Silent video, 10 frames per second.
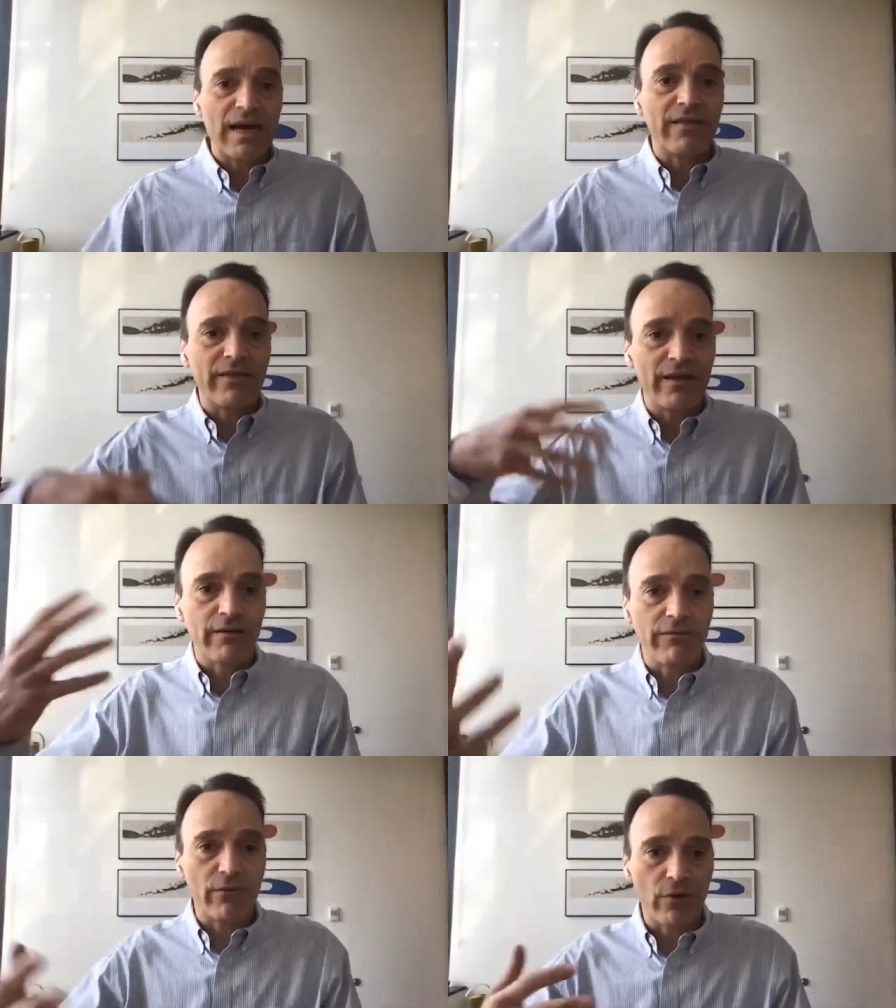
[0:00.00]
And
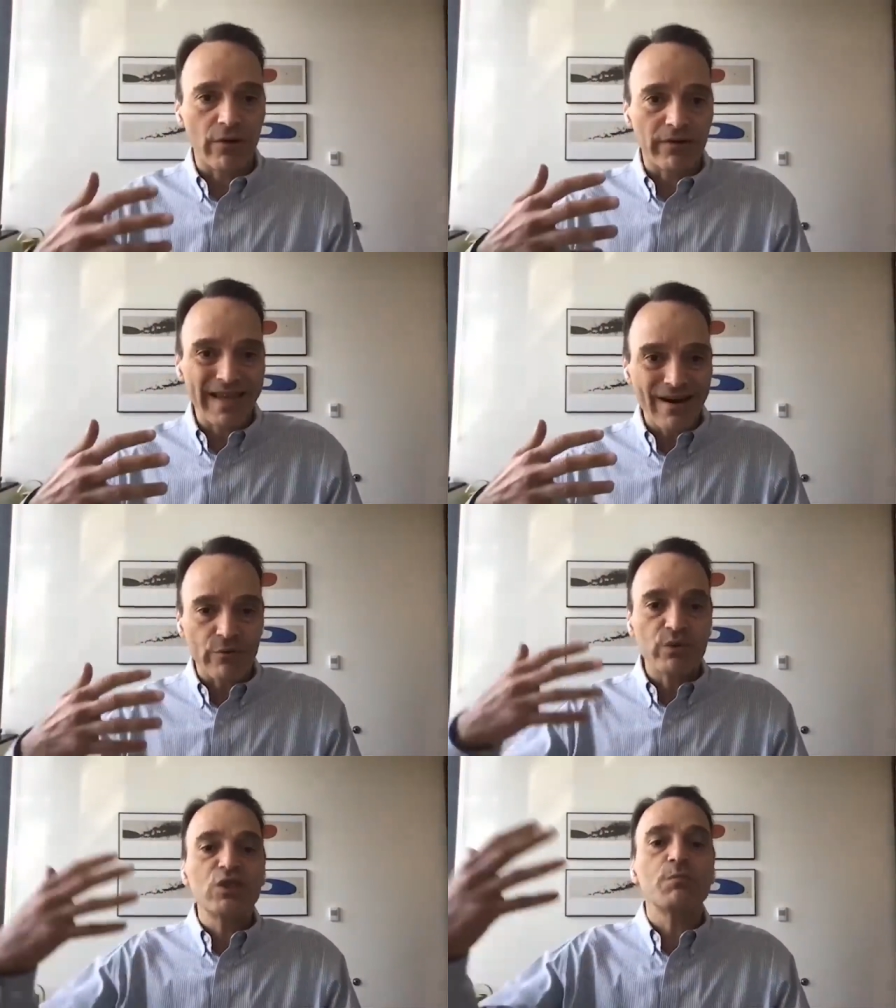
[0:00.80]
therefore they
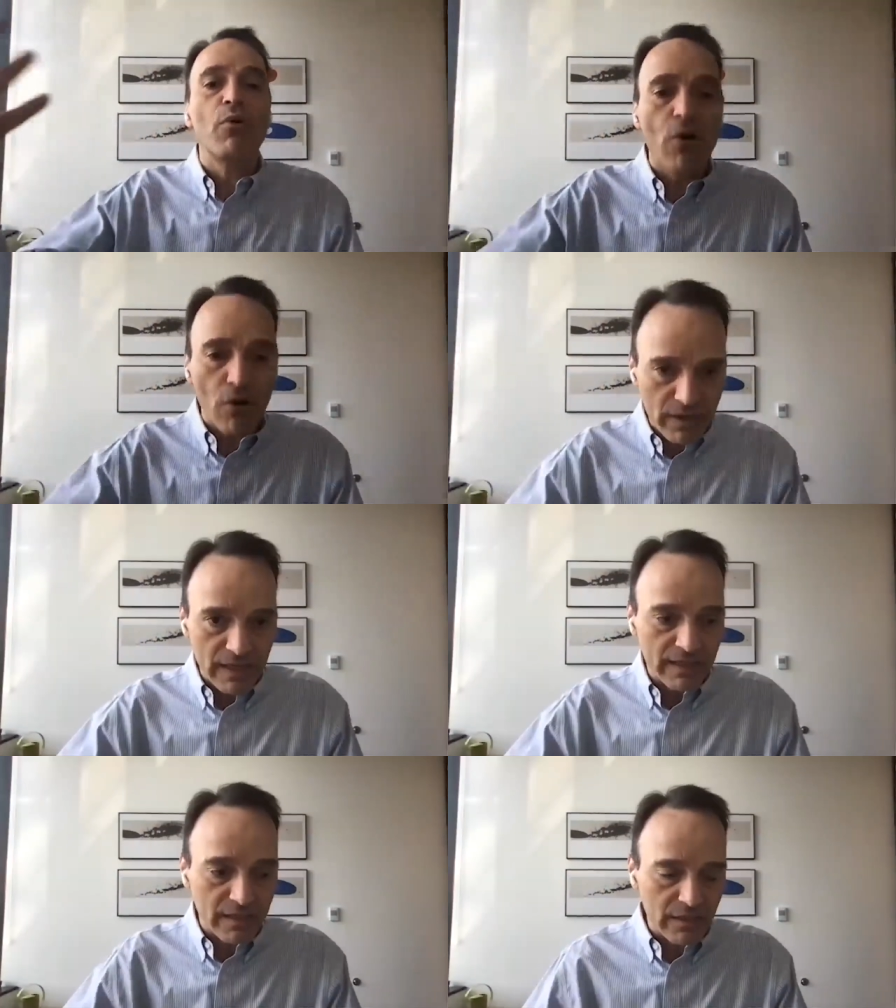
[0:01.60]
are
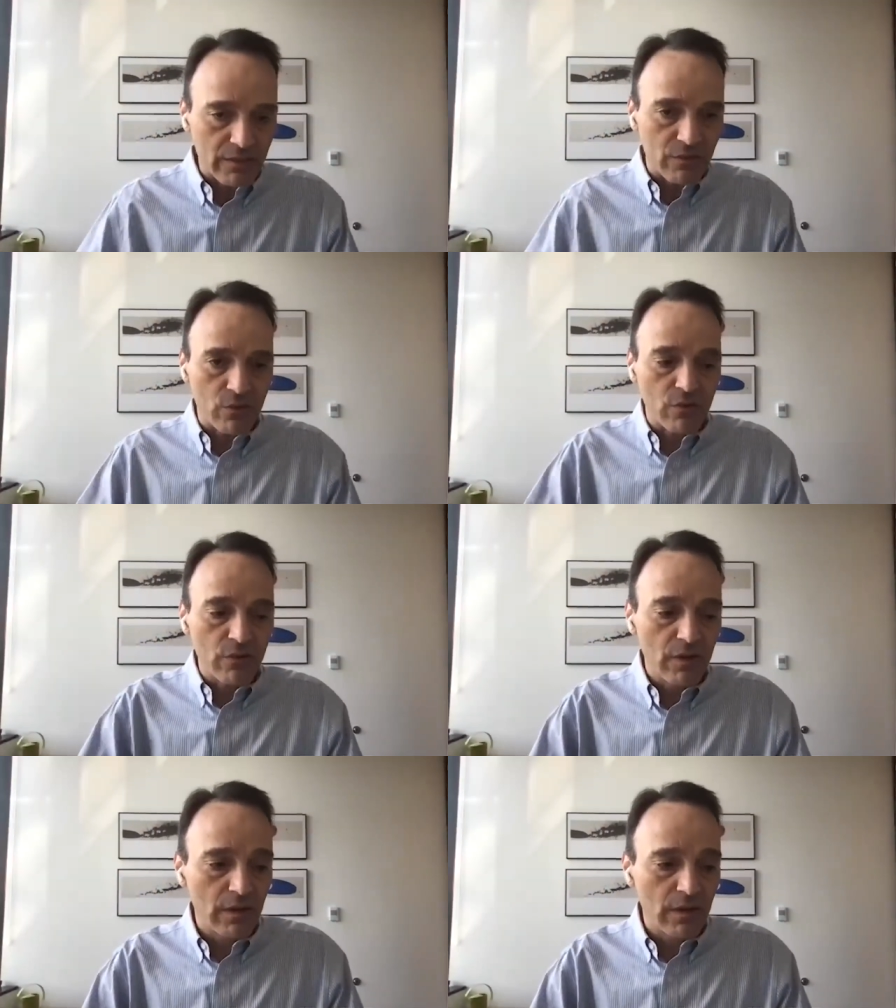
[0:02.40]
responding to